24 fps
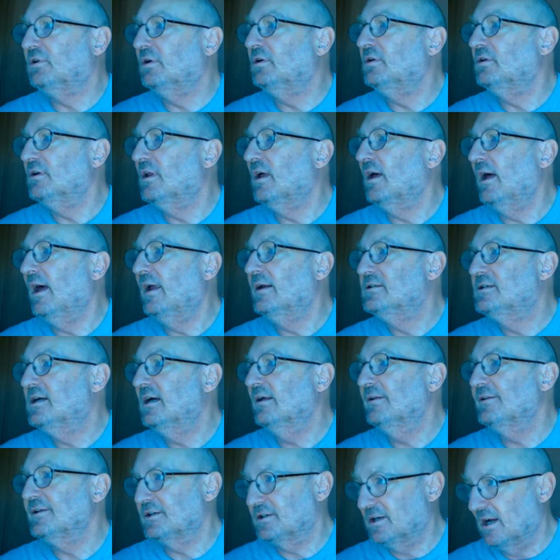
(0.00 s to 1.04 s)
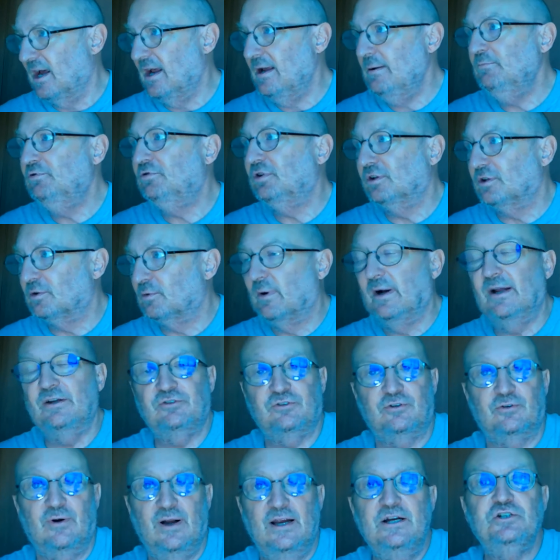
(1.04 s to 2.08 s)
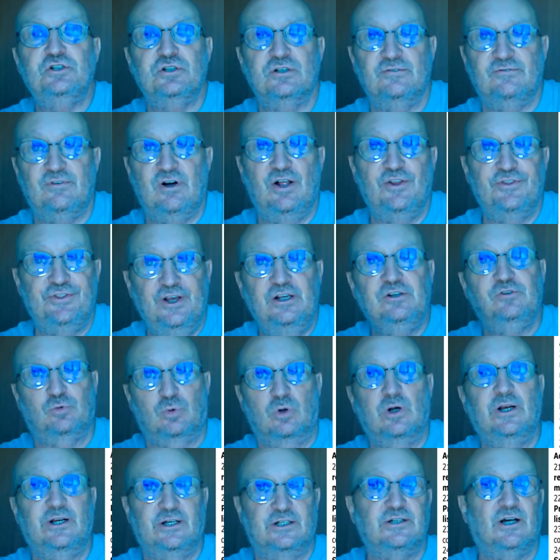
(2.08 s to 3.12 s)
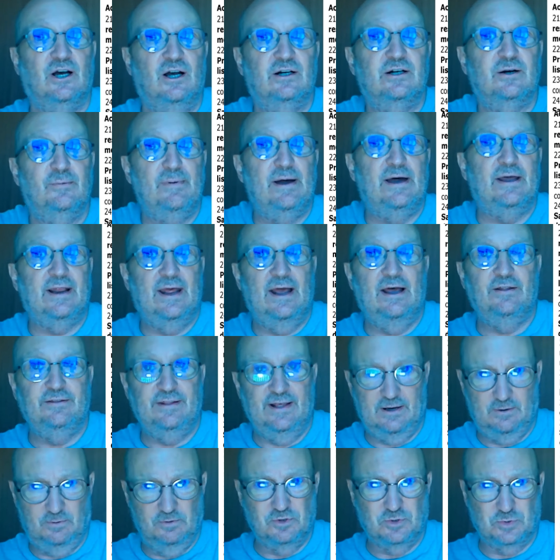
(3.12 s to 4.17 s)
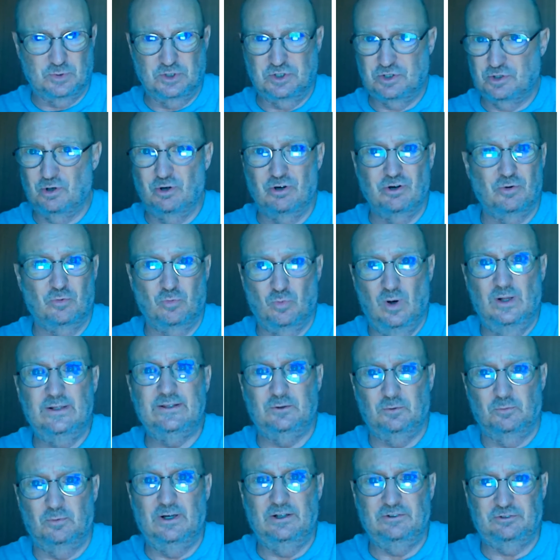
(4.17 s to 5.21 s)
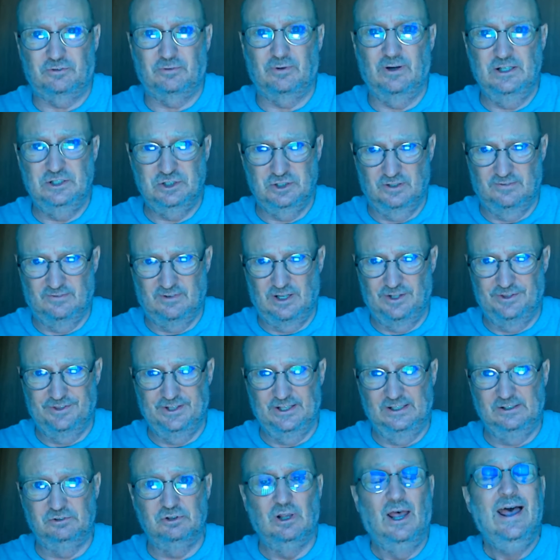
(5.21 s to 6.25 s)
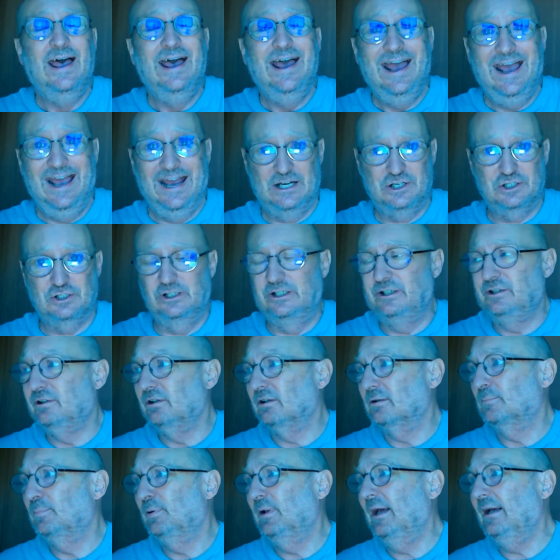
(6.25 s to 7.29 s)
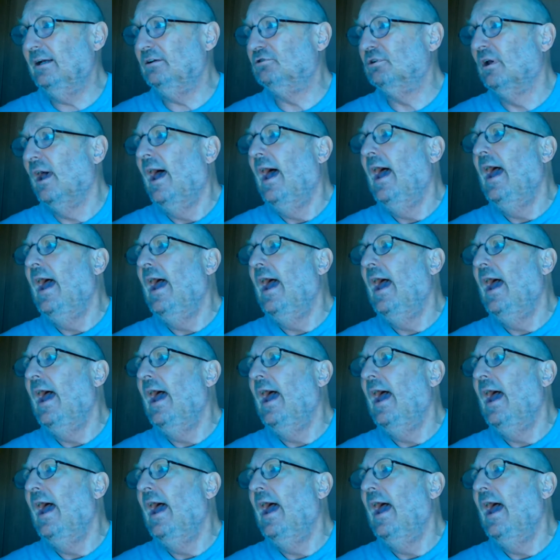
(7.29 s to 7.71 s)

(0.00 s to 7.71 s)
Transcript: Until the times of the restoration of all things, we're going to talk about how that was restored or what the restoration of all things actually took place.